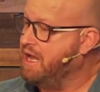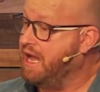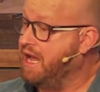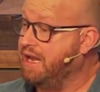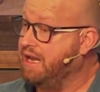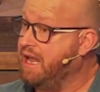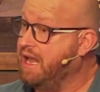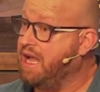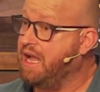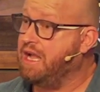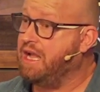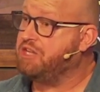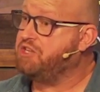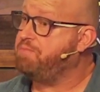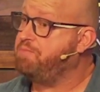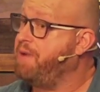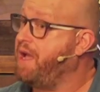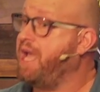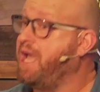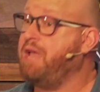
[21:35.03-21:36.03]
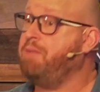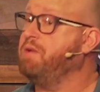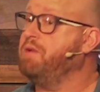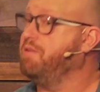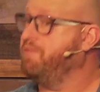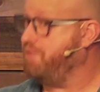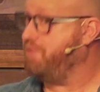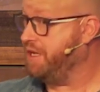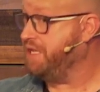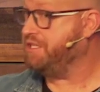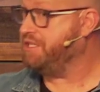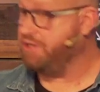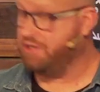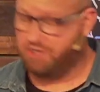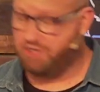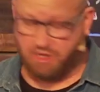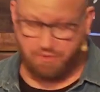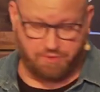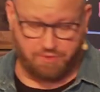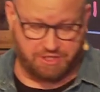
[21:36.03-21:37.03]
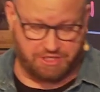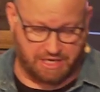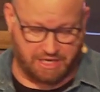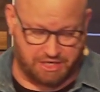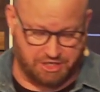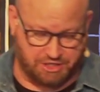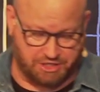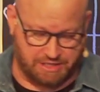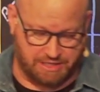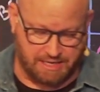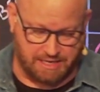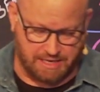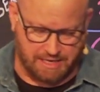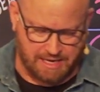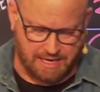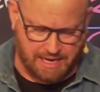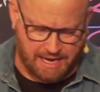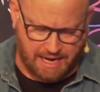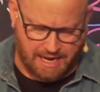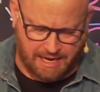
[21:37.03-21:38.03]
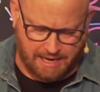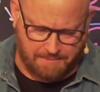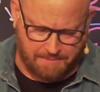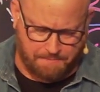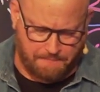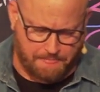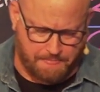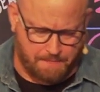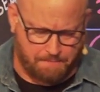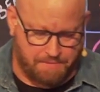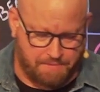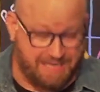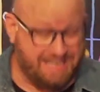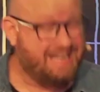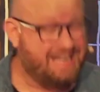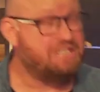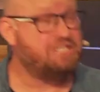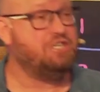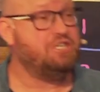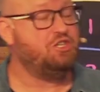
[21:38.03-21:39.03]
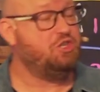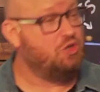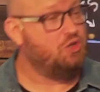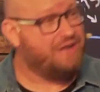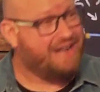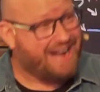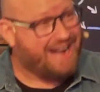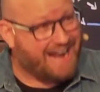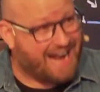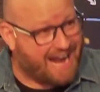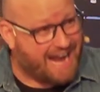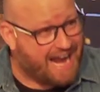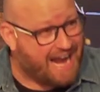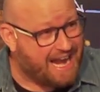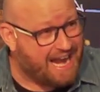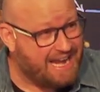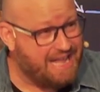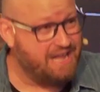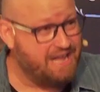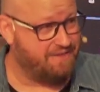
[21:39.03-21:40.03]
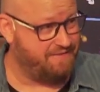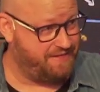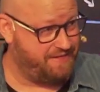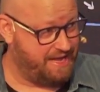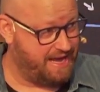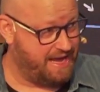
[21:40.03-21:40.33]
large payment for his interpretation. But he doesn't do any of that.